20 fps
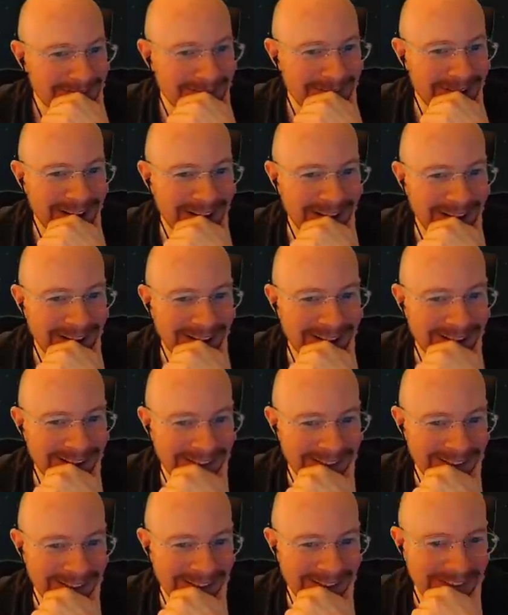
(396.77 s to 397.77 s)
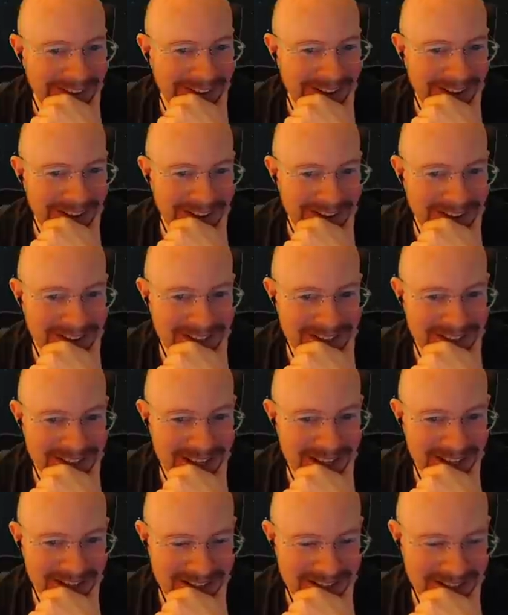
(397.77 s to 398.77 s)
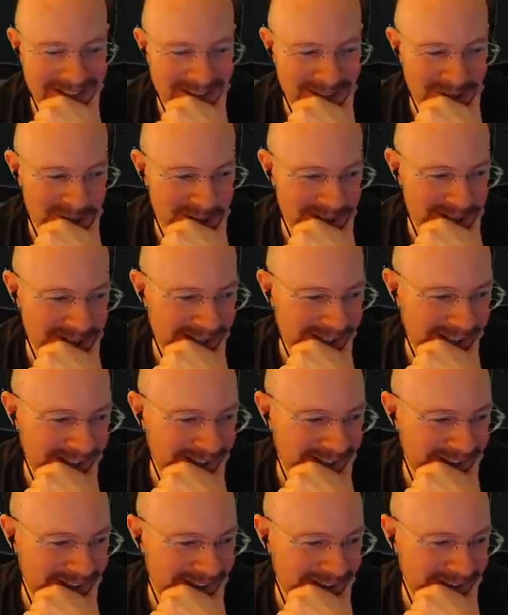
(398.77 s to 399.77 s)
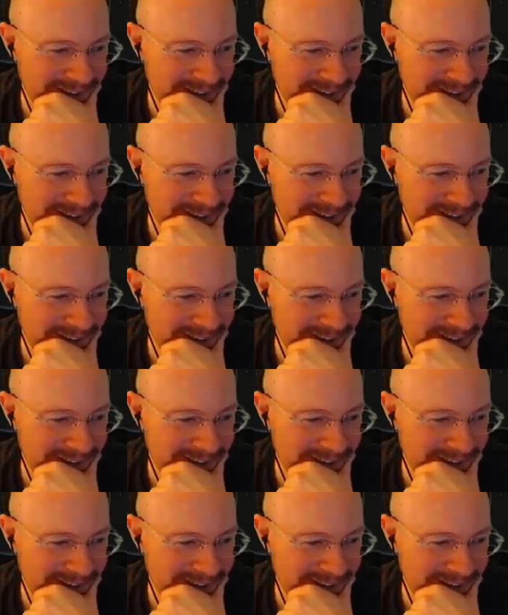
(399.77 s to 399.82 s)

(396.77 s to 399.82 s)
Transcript: now that is that is interesting.